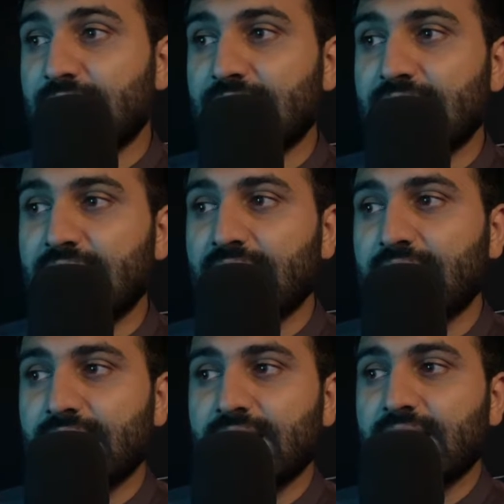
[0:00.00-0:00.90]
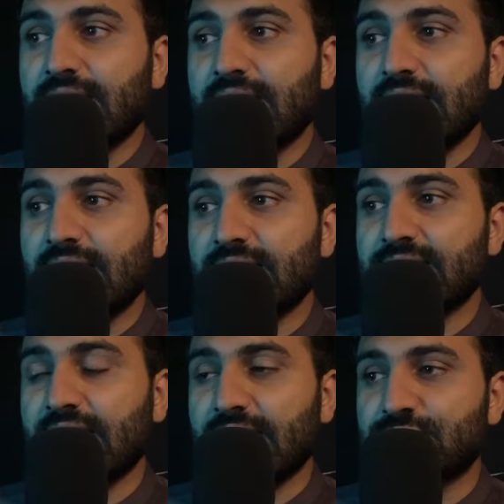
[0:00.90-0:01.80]
A is
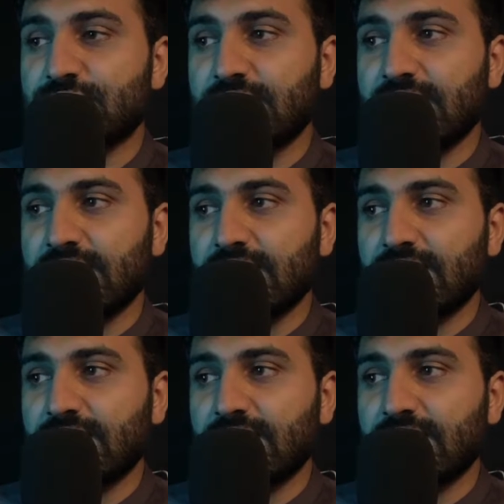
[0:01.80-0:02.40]
actually